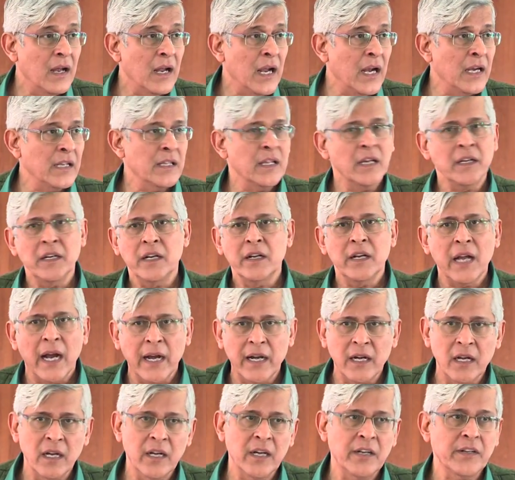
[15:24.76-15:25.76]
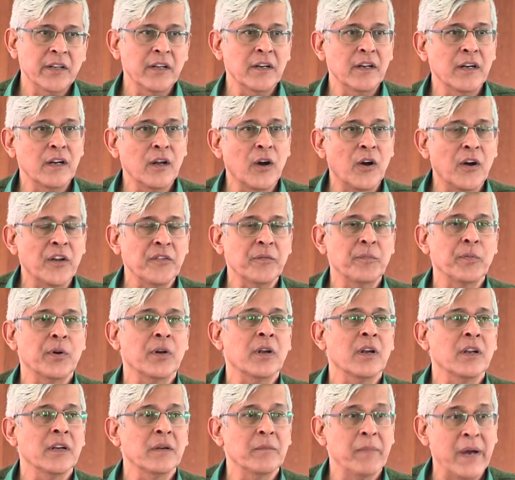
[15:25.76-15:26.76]
and then he died later in a
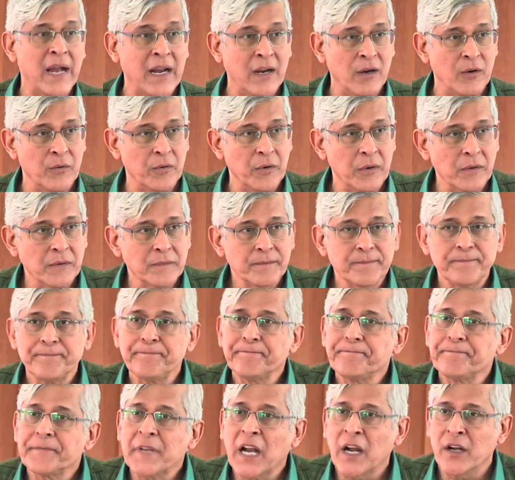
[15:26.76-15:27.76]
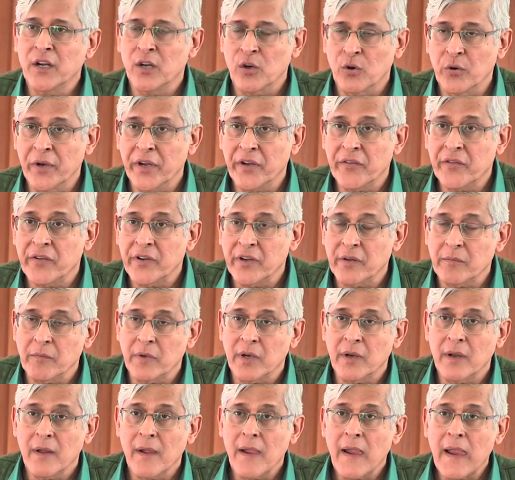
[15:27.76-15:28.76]
hospital in Bangalore undergoing
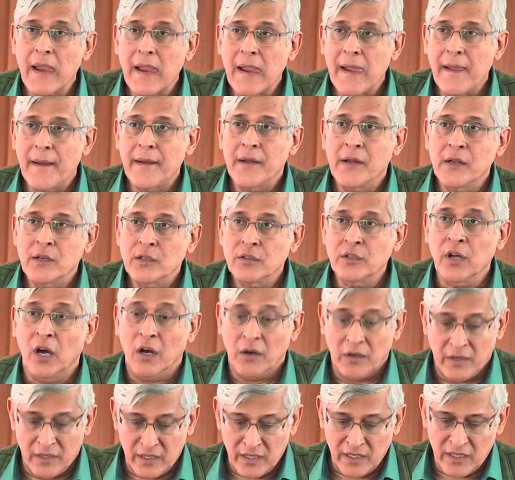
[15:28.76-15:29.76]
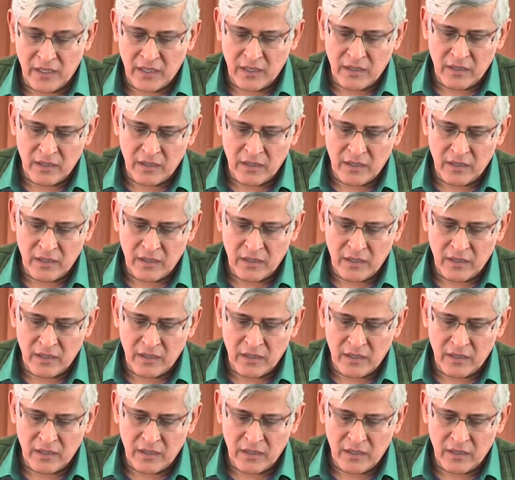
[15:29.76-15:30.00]
treatment. Now,